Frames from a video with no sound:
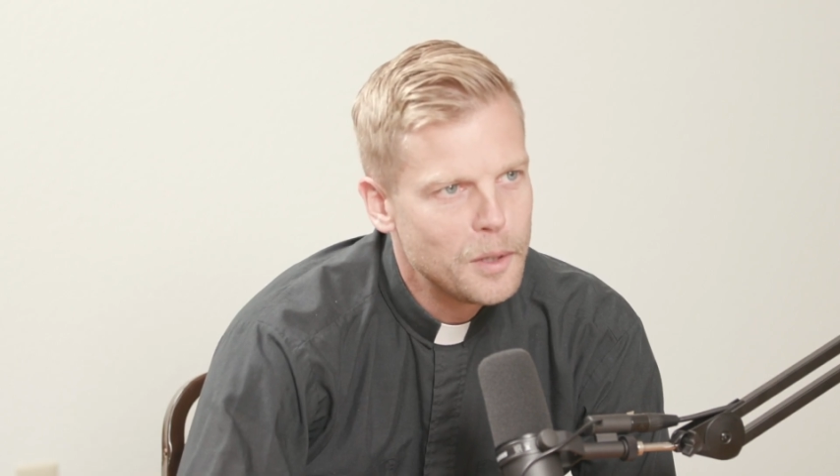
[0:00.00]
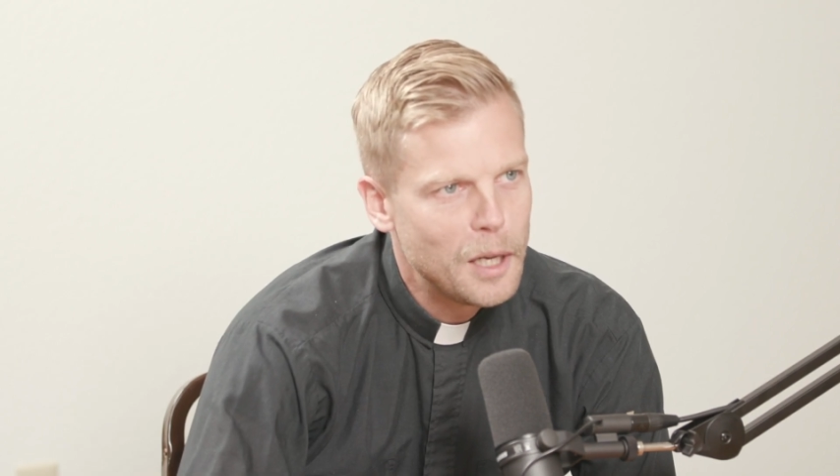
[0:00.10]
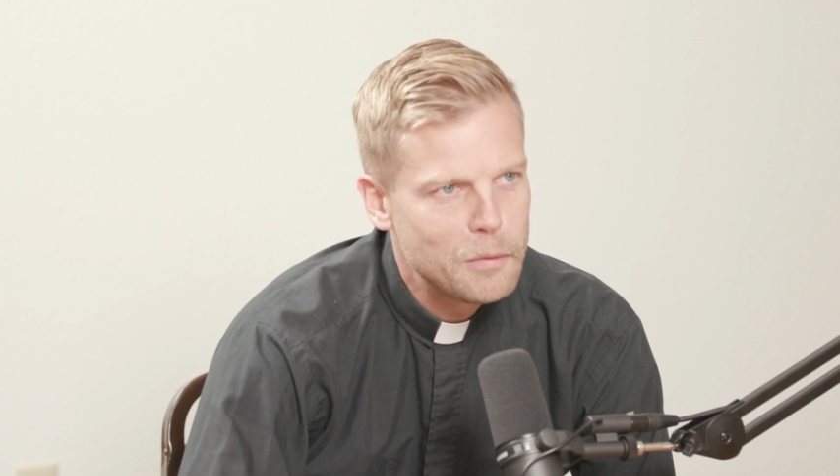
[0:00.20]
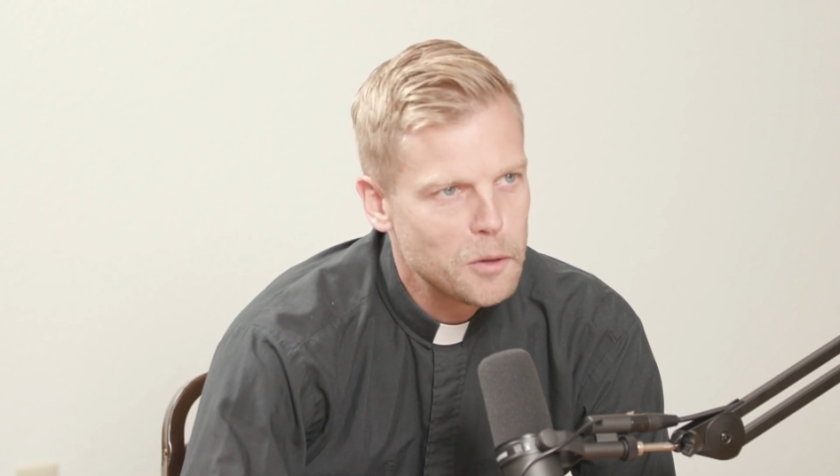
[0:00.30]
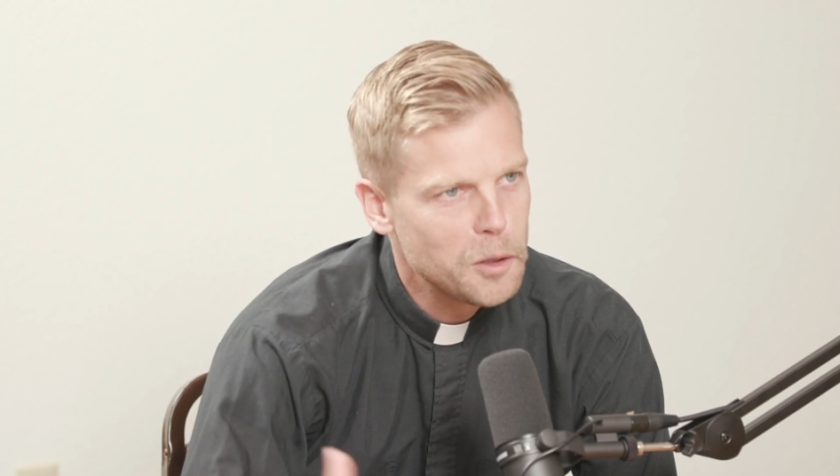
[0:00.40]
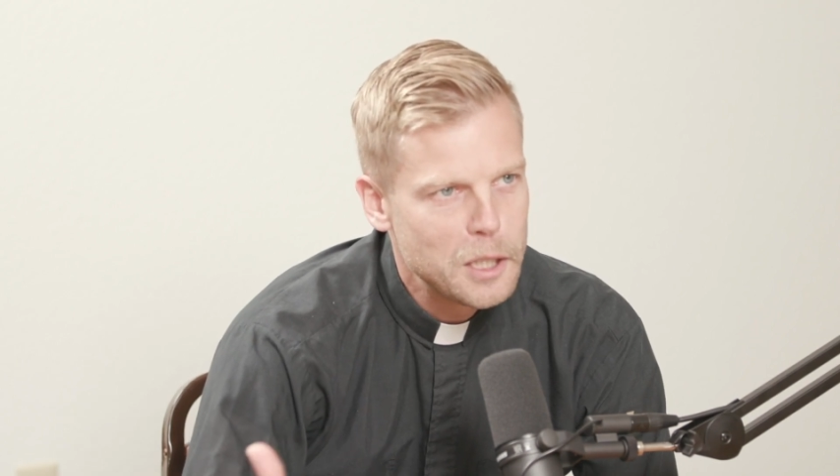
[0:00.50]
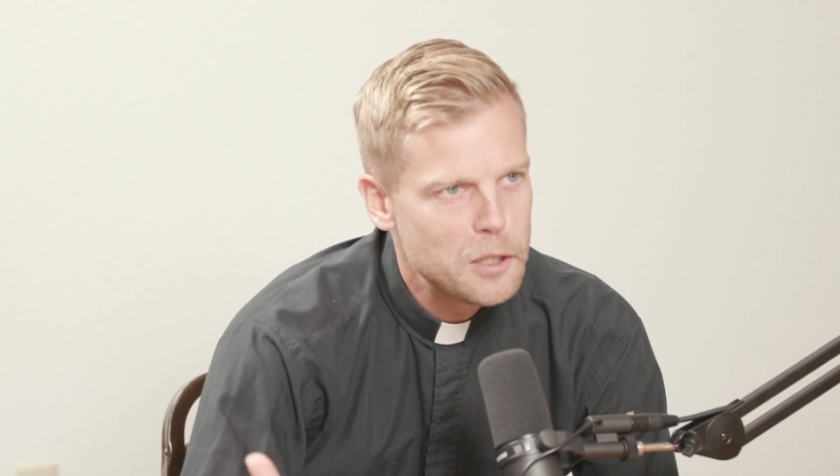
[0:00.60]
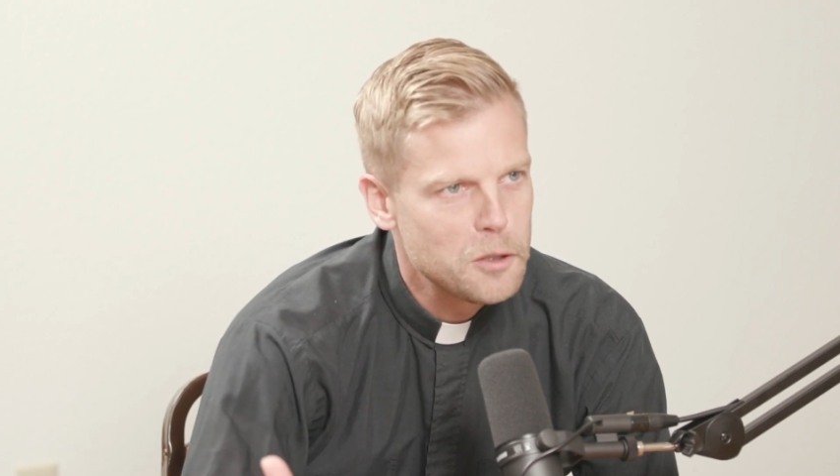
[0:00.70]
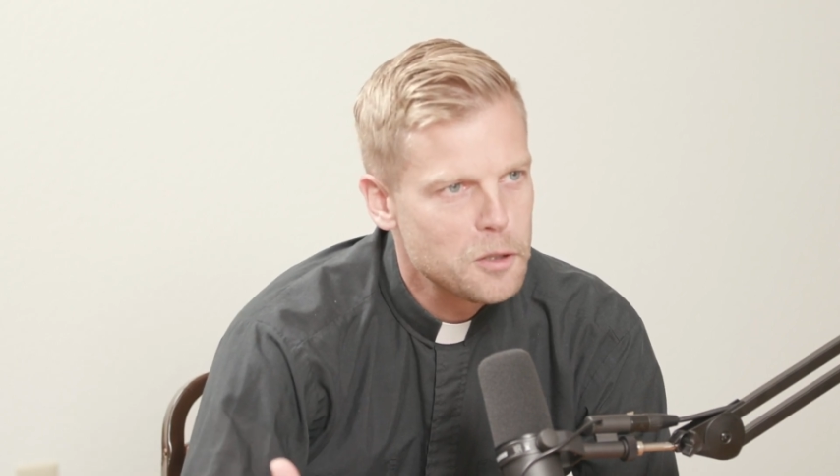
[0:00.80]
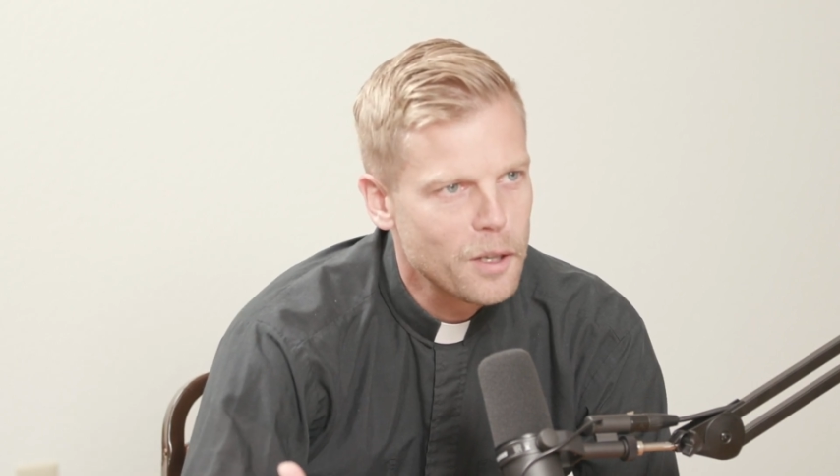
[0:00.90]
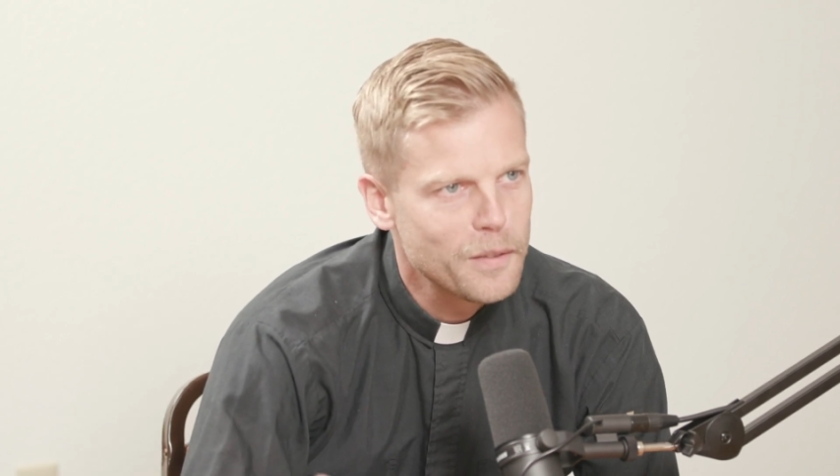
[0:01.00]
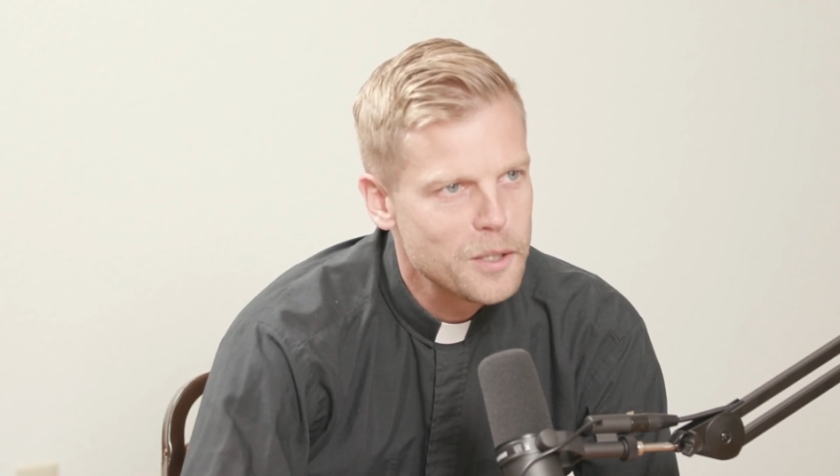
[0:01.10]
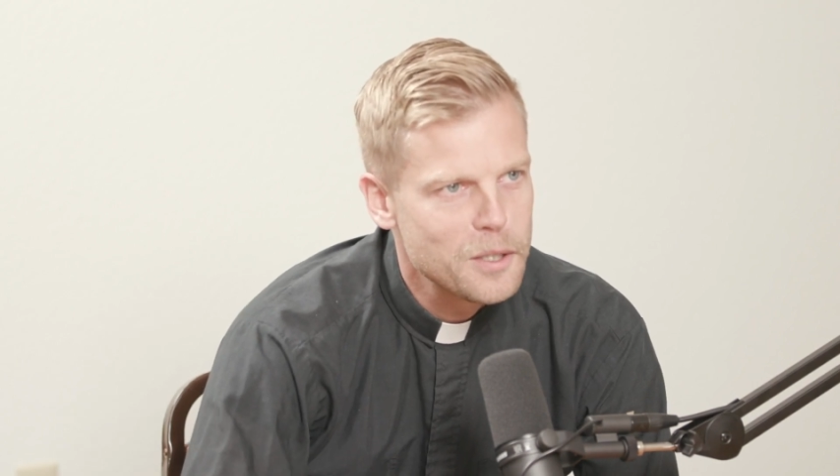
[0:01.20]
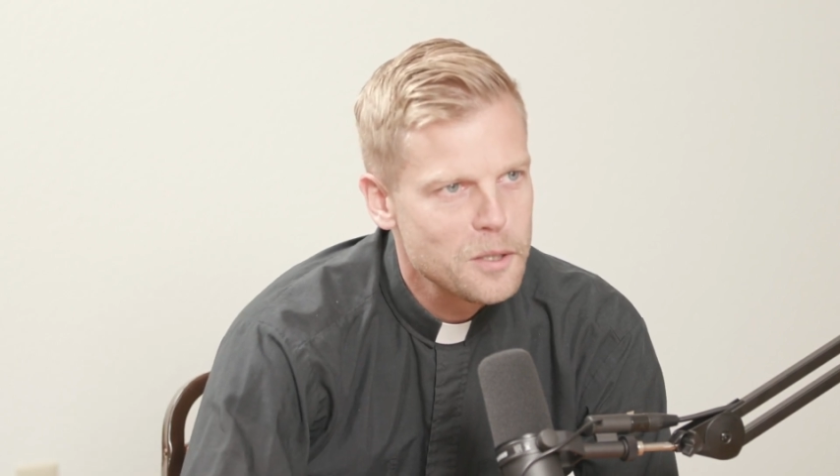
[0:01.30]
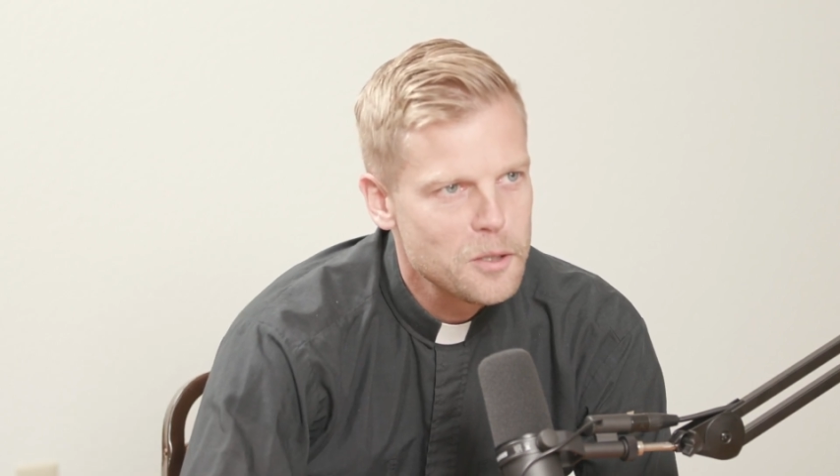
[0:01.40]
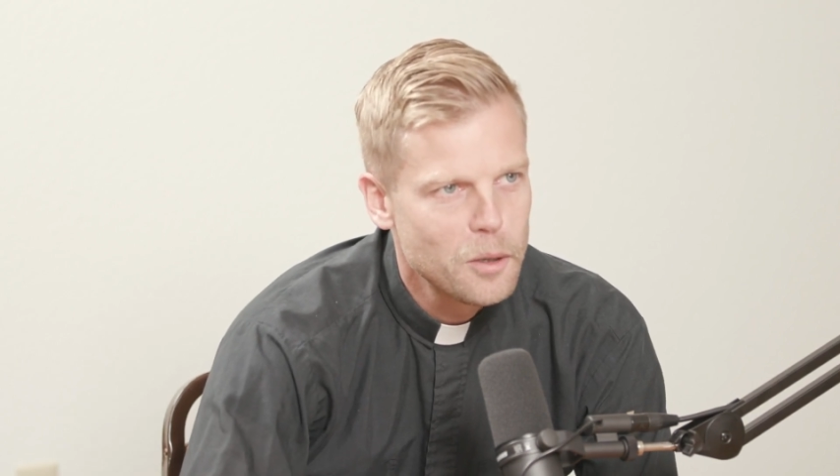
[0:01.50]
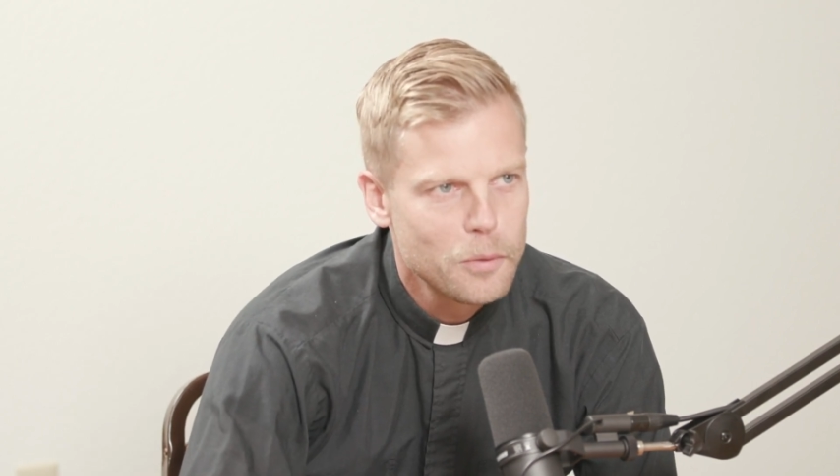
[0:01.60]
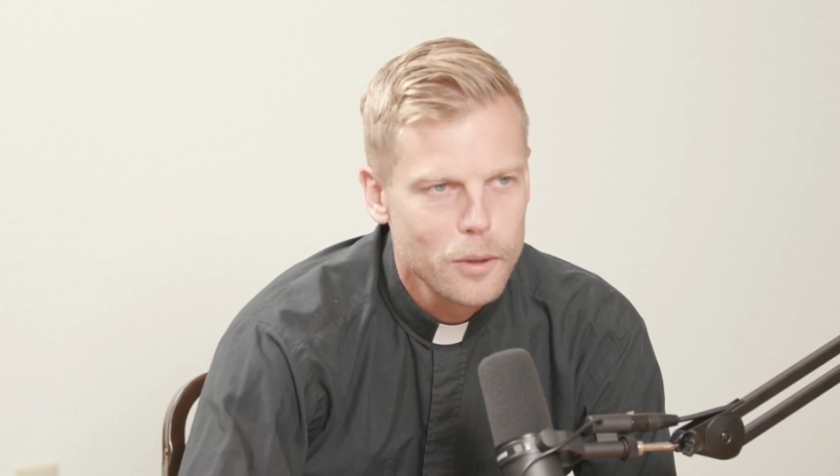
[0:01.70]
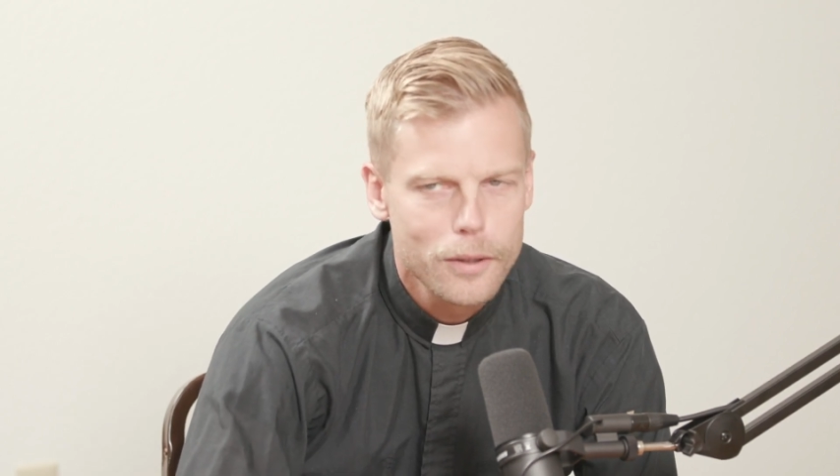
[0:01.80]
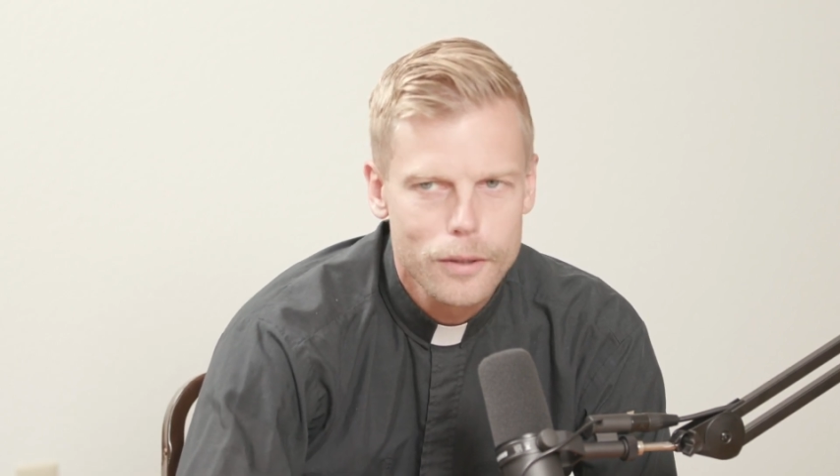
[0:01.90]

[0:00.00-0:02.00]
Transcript: after all the Easter services and so forth.